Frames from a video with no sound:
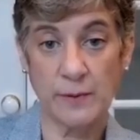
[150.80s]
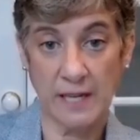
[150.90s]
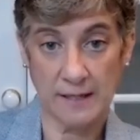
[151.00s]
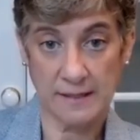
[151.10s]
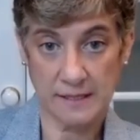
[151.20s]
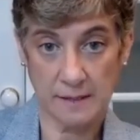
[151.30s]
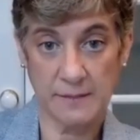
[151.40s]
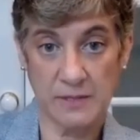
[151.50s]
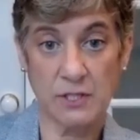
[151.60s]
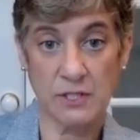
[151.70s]
with
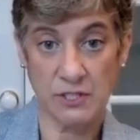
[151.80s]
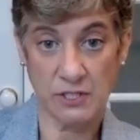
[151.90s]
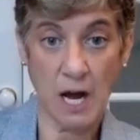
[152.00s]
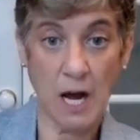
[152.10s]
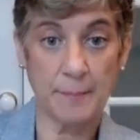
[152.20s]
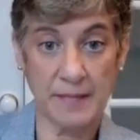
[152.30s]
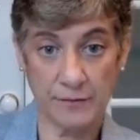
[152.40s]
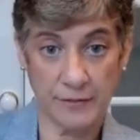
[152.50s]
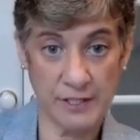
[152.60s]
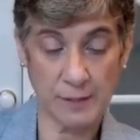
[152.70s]
customs to stop
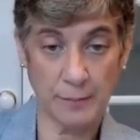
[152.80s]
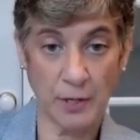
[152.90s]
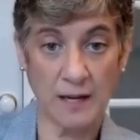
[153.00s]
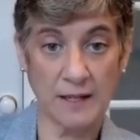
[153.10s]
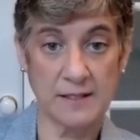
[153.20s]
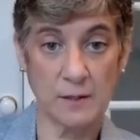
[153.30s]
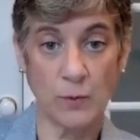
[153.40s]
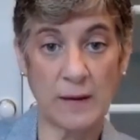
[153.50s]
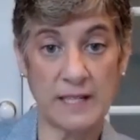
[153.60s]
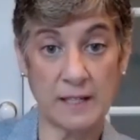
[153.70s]
infringing products the
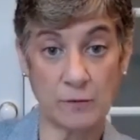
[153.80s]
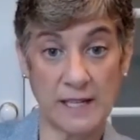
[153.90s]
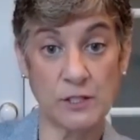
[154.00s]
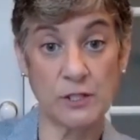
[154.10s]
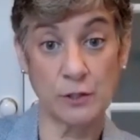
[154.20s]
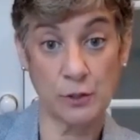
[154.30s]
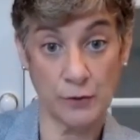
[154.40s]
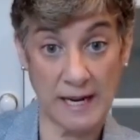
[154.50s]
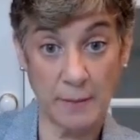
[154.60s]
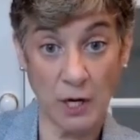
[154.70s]
way we can register
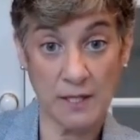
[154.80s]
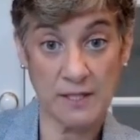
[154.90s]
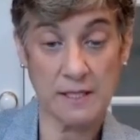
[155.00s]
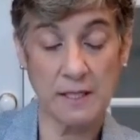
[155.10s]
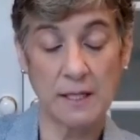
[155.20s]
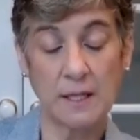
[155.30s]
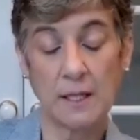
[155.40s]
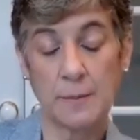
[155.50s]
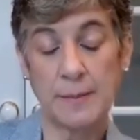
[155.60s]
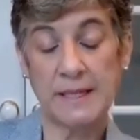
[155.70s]
trademarks.
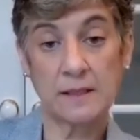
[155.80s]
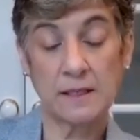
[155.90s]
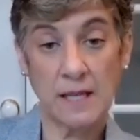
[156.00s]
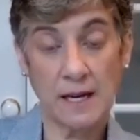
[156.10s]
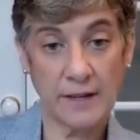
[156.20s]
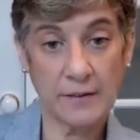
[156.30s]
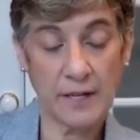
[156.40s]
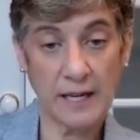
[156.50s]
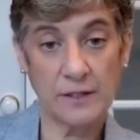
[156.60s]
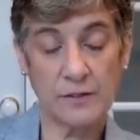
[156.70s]
But in a lot of other
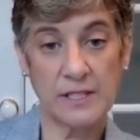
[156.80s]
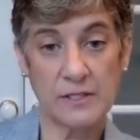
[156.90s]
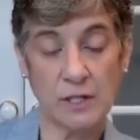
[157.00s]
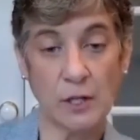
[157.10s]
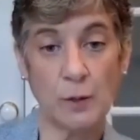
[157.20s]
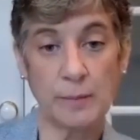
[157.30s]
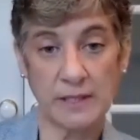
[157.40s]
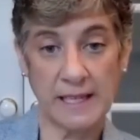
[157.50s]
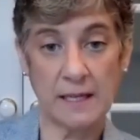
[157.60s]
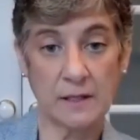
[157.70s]
countries
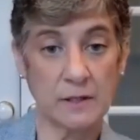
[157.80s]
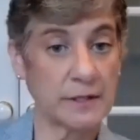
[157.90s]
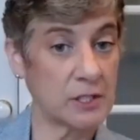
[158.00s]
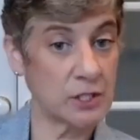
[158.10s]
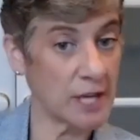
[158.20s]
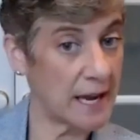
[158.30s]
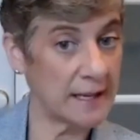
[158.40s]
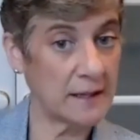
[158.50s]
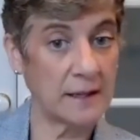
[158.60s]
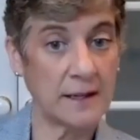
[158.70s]
globally, including
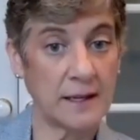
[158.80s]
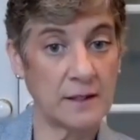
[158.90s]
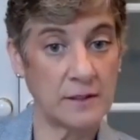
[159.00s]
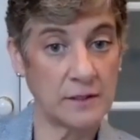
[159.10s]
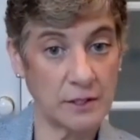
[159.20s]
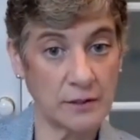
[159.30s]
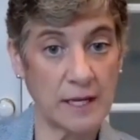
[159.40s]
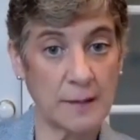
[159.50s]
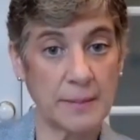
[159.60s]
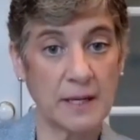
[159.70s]
China and
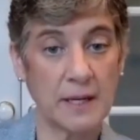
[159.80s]
Europe,